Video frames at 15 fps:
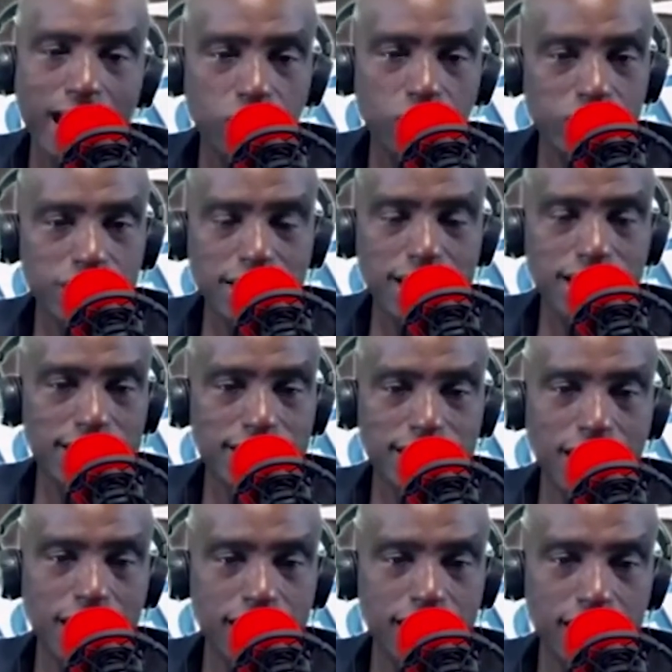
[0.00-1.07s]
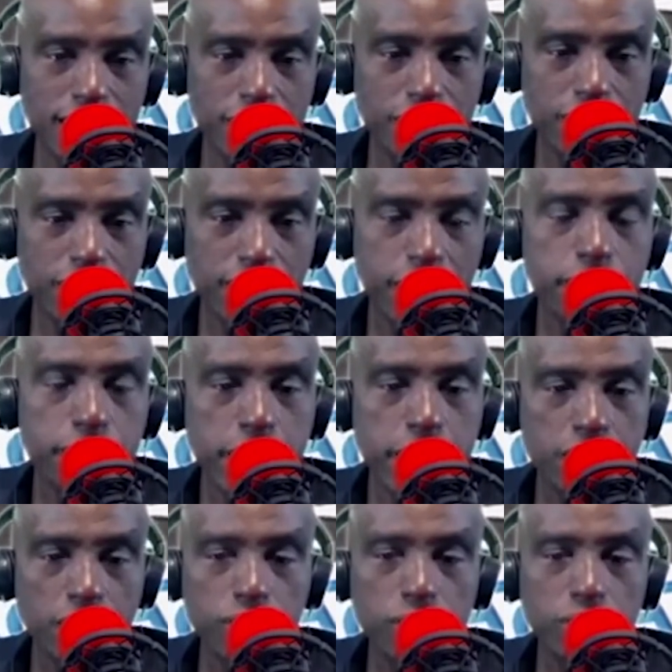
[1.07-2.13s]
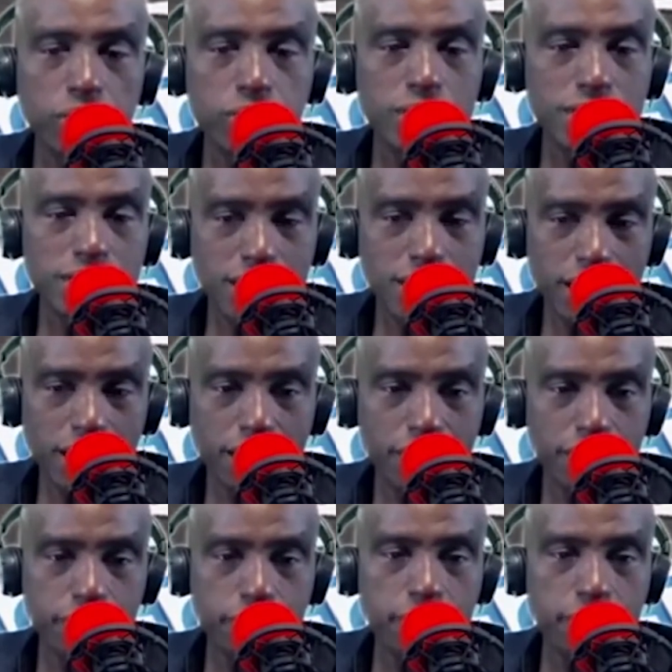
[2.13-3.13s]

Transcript: I don't say this lightly. Many of you don't see it.